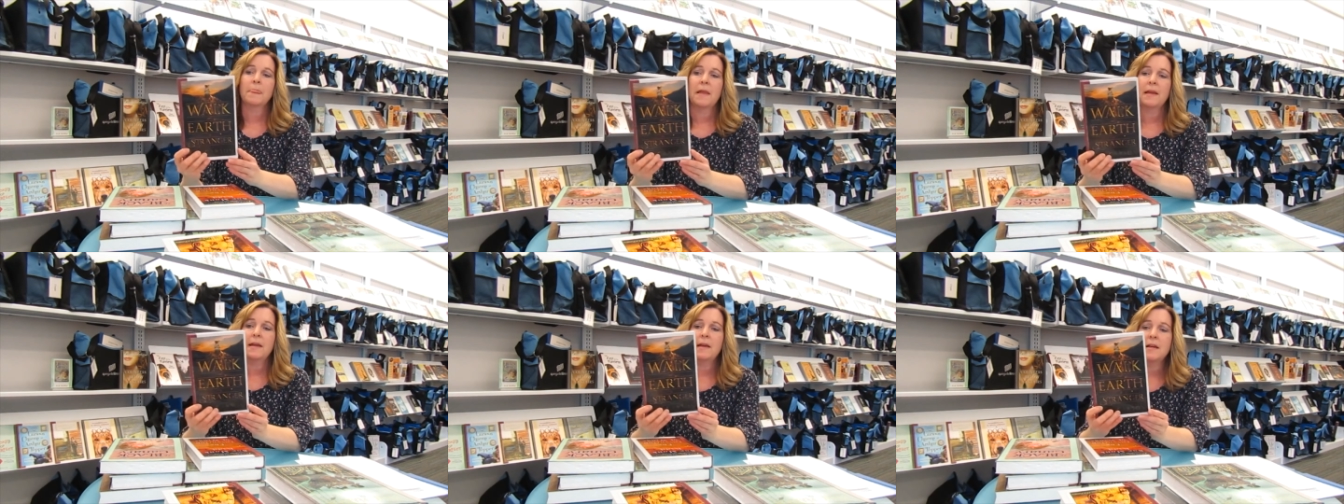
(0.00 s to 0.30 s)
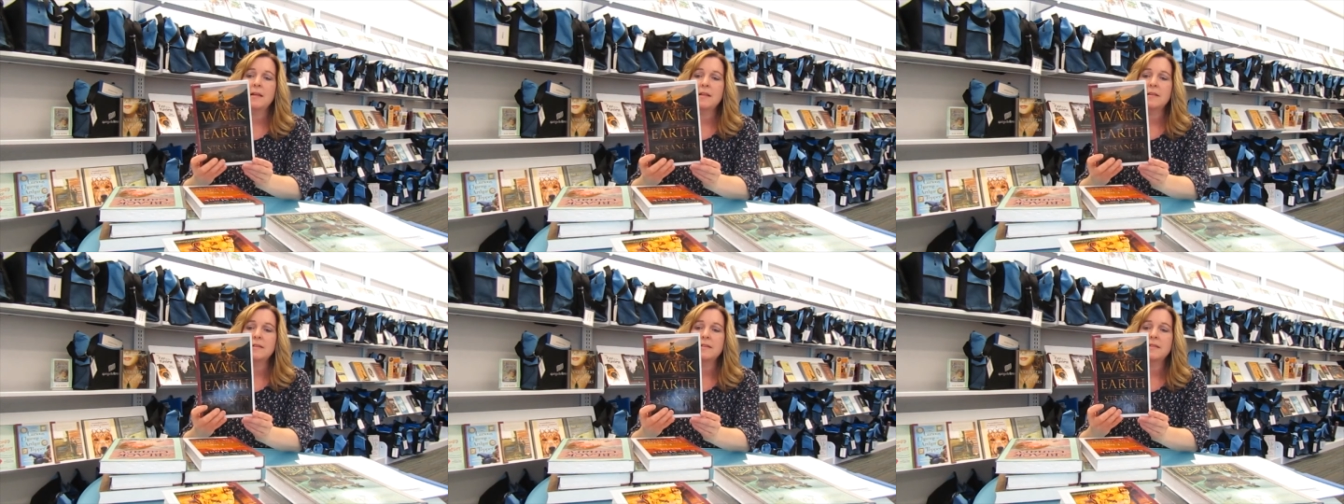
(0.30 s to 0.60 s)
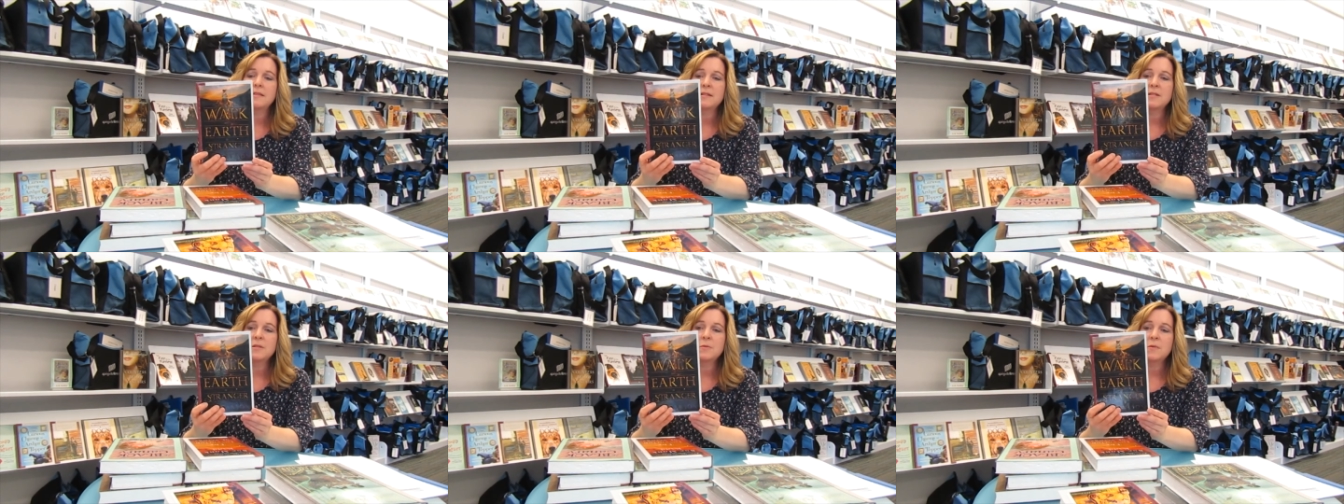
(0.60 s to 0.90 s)
and
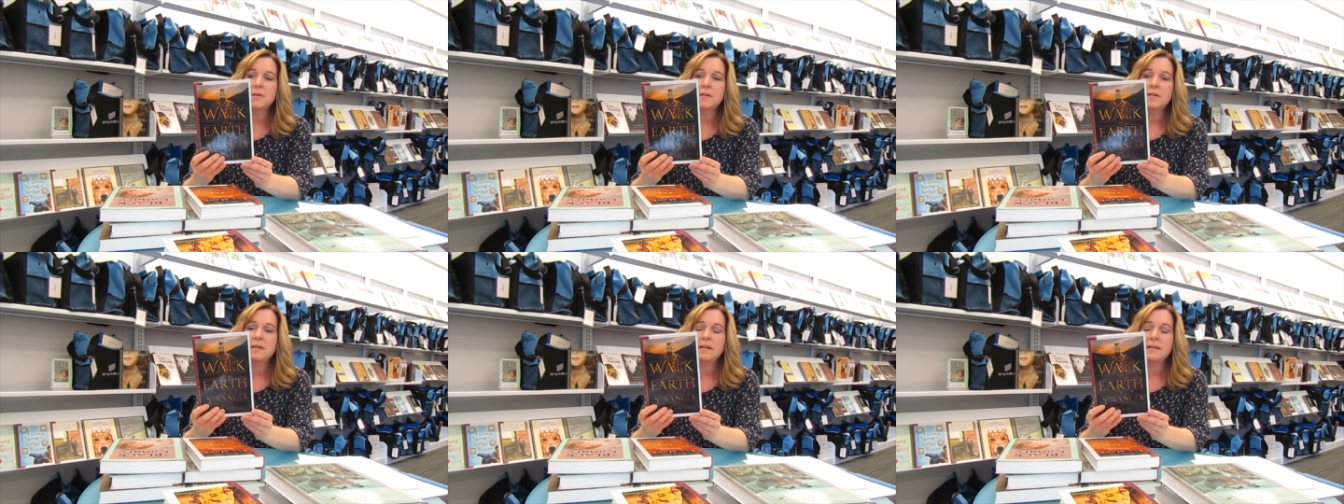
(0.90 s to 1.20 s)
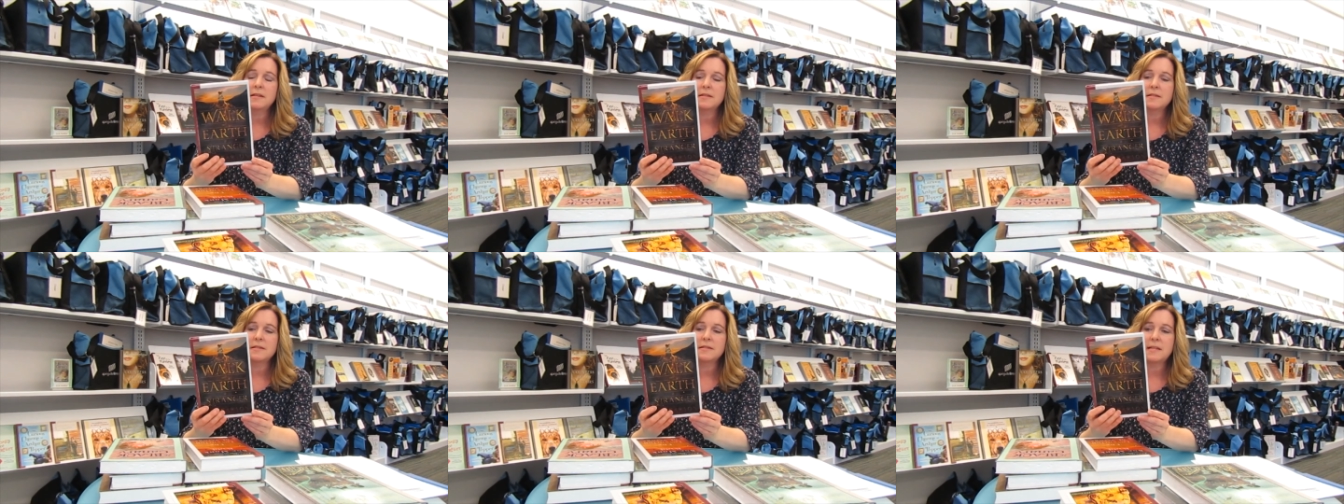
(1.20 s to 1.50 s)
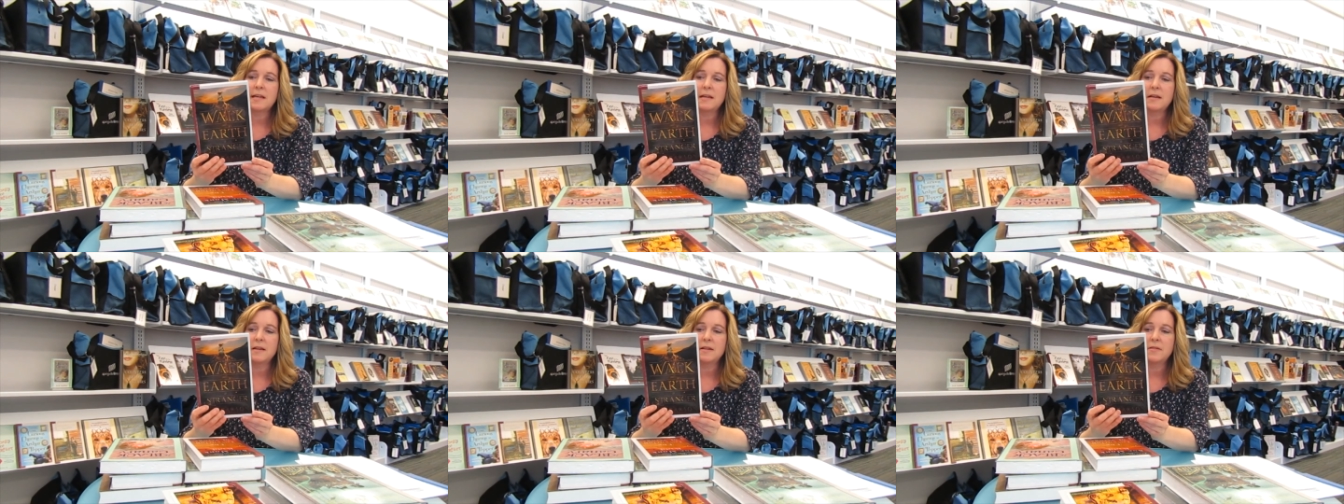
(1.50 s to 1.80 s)
this one is
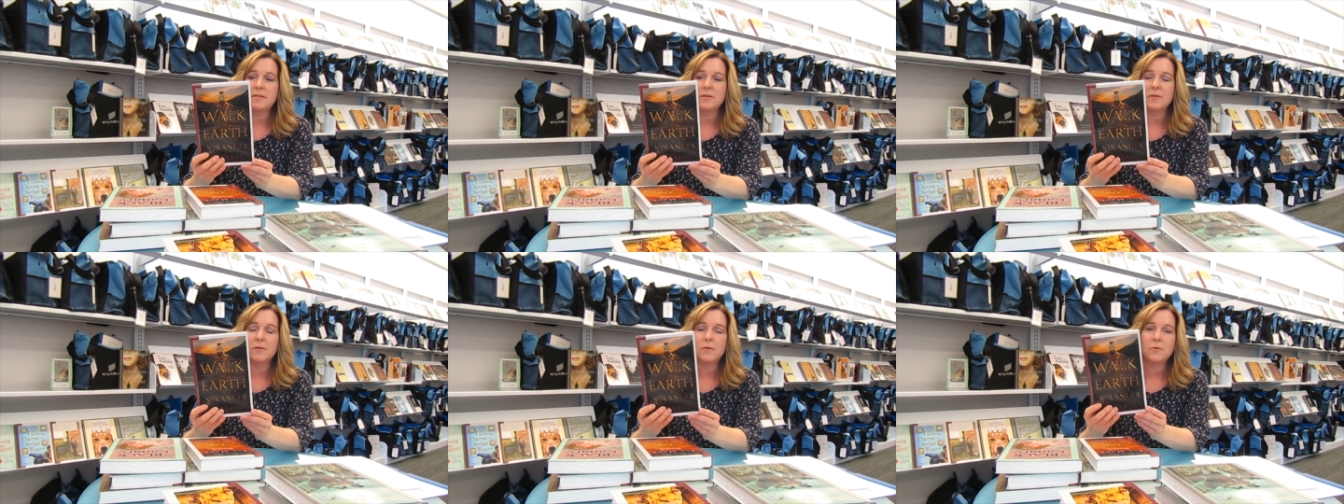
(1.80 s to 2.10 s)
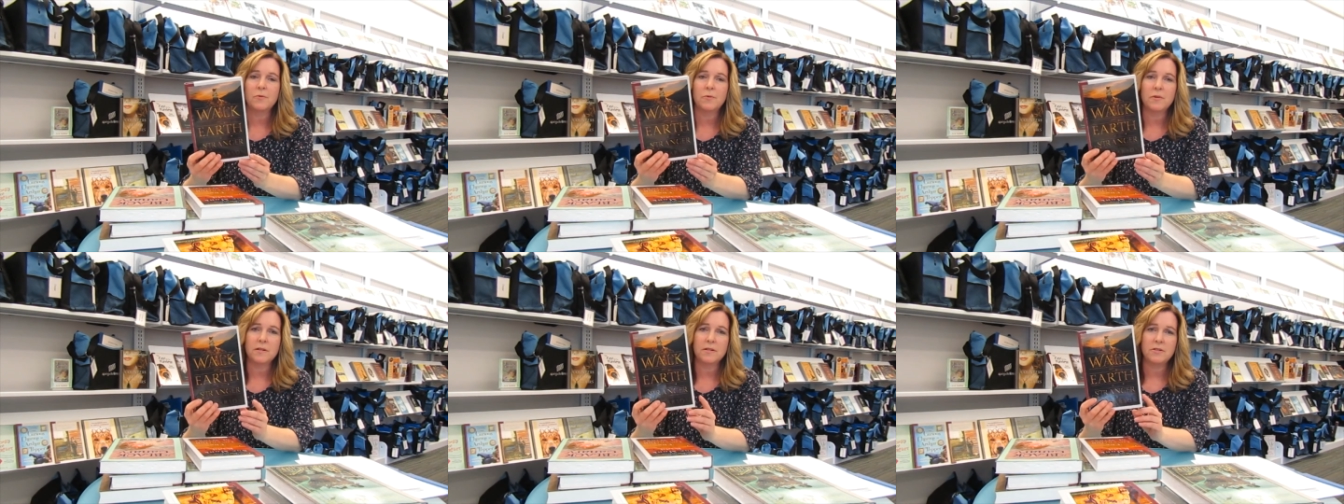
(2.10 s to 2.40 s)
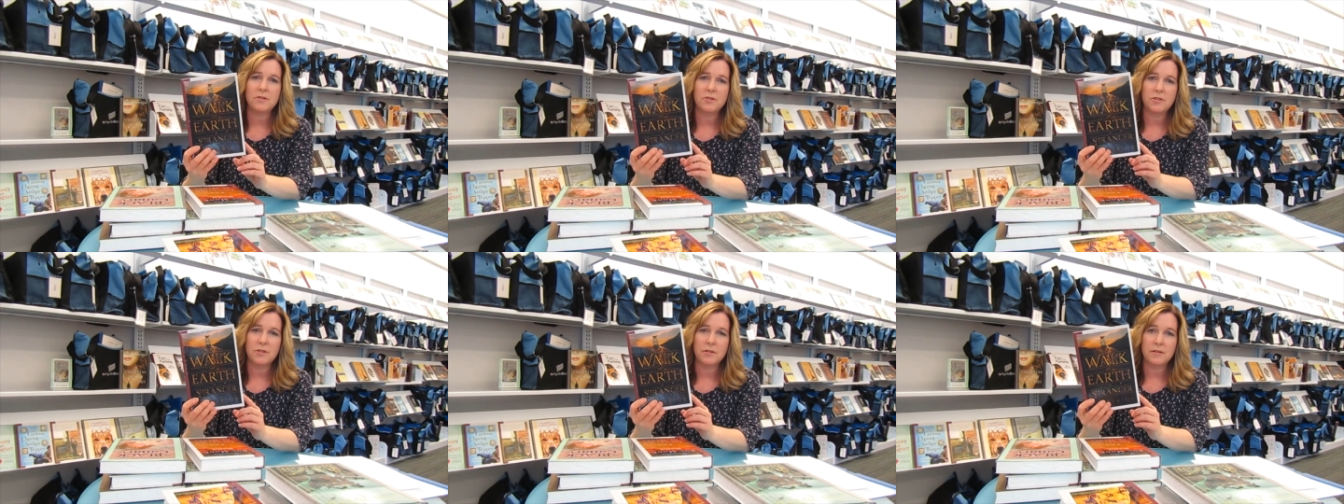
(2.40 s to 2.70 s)
set in the gold
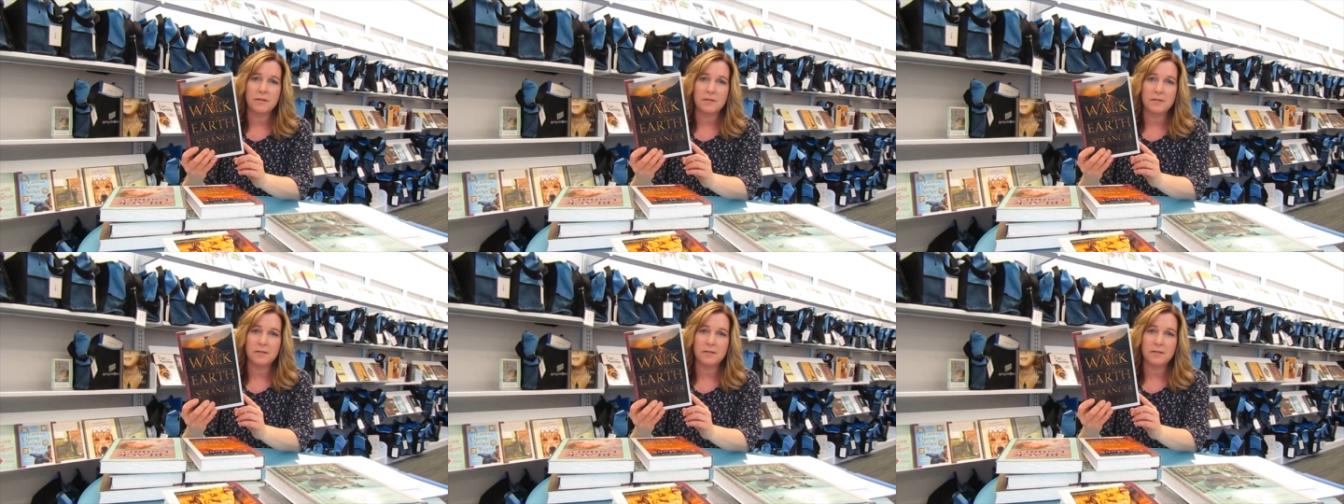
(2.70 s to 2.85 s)
rush